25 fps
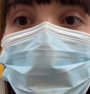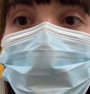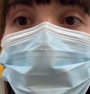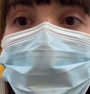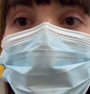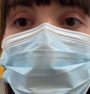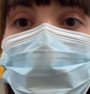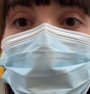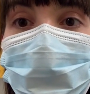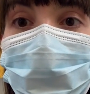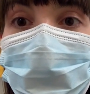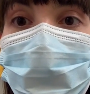
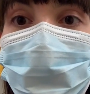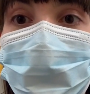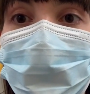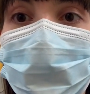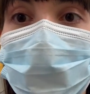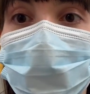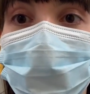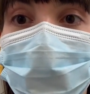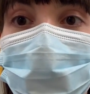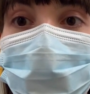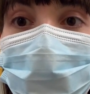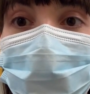
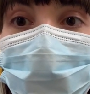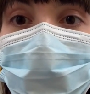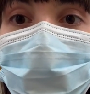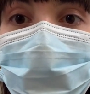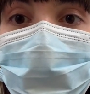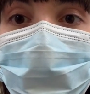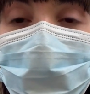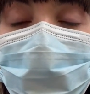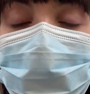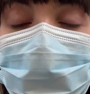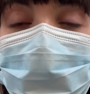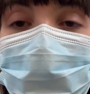salts like
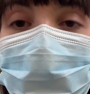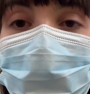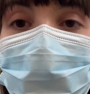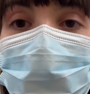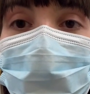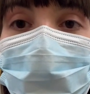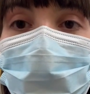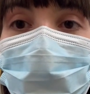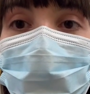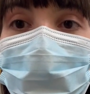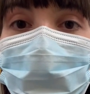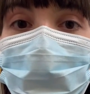that, then
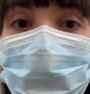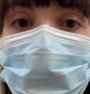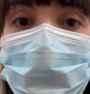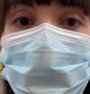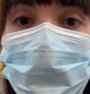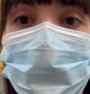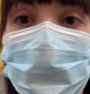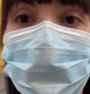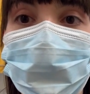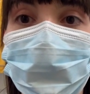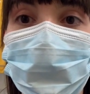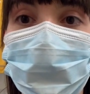we
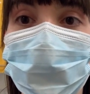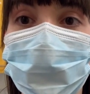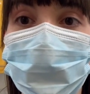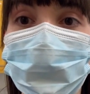often do